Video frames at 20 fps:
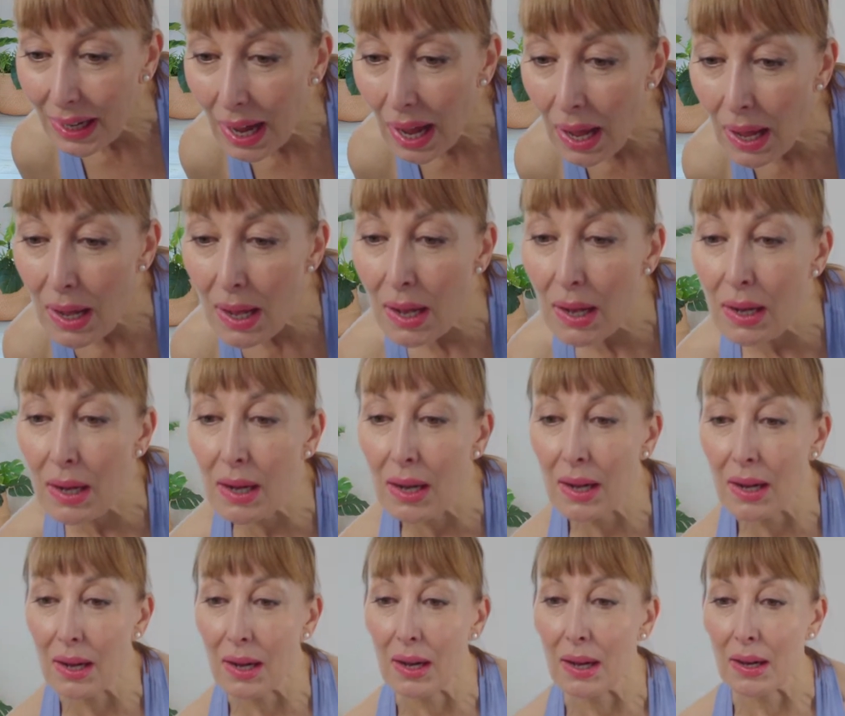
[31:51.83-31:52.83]

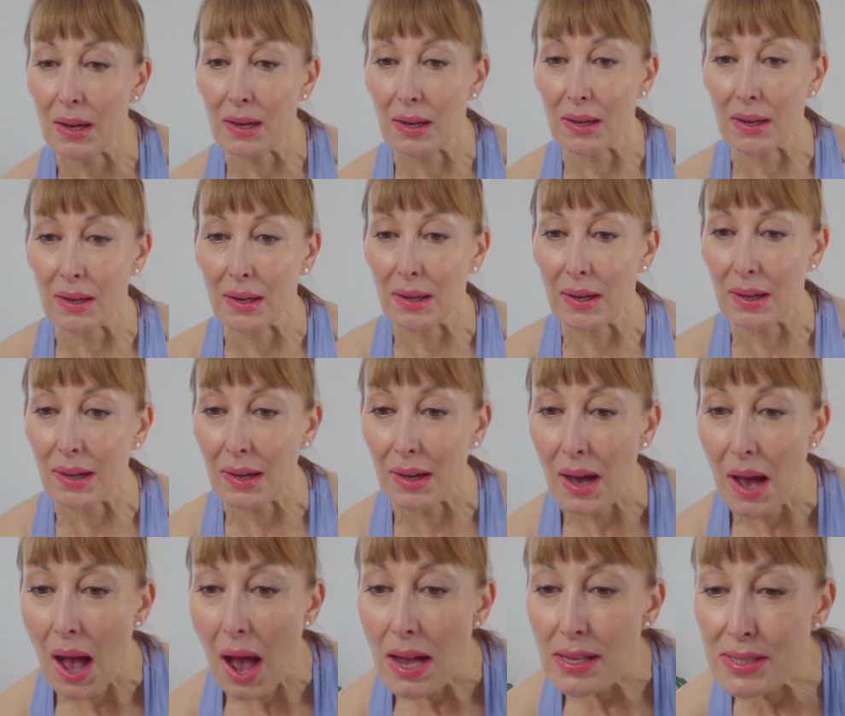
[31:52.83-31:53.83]
Oh,
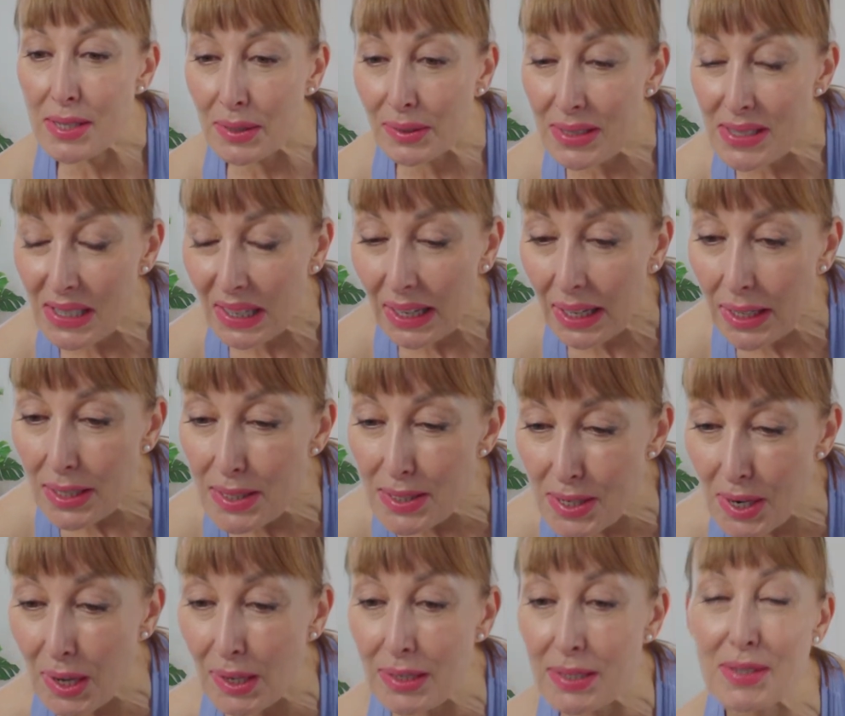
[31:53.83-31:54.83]
sorry to hear
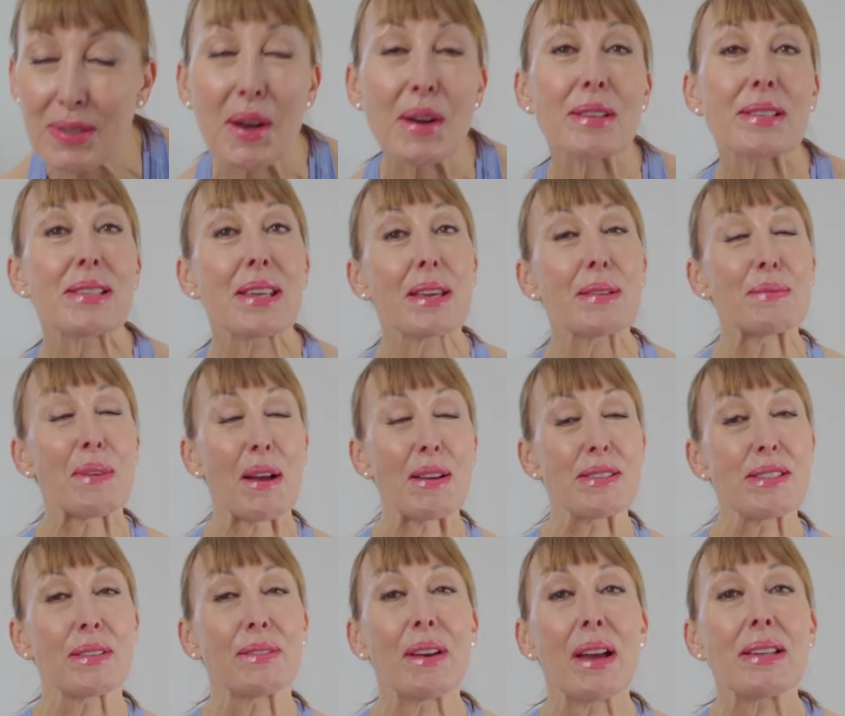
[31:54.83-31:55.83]
John's got
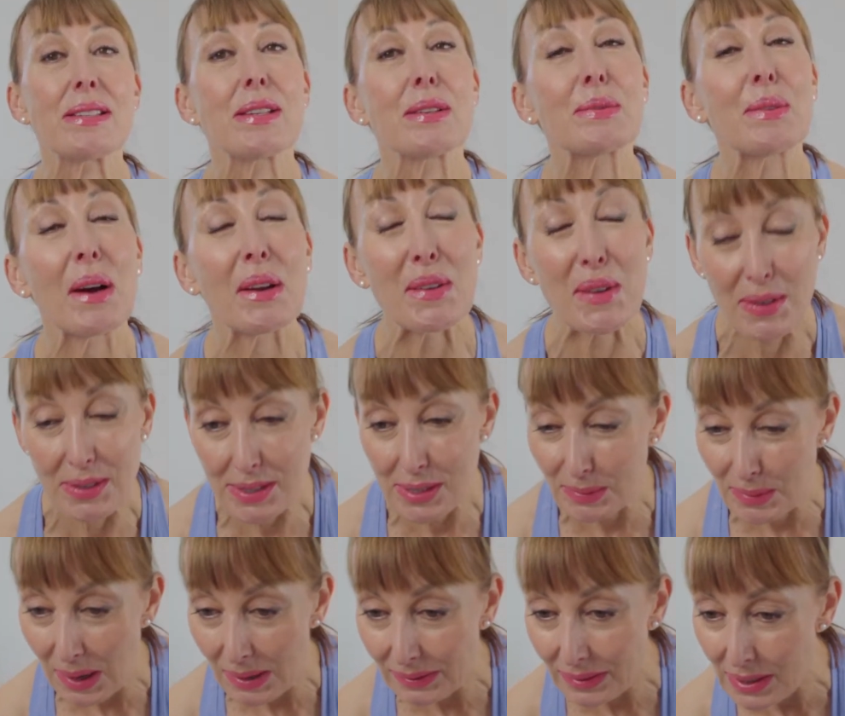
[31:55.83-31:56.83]
demotivated. Well, not to
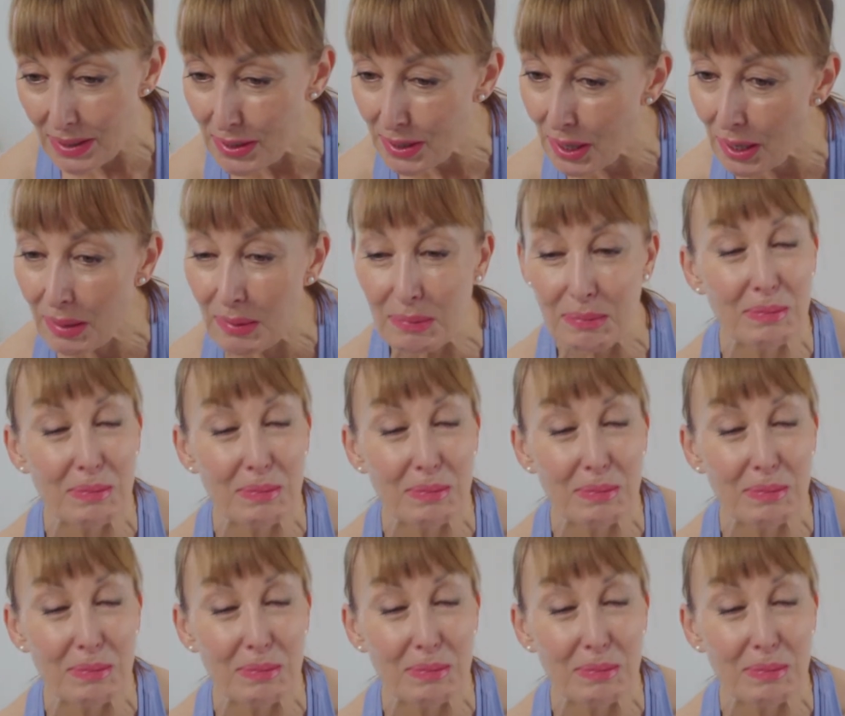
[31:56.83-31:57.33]
worry, John.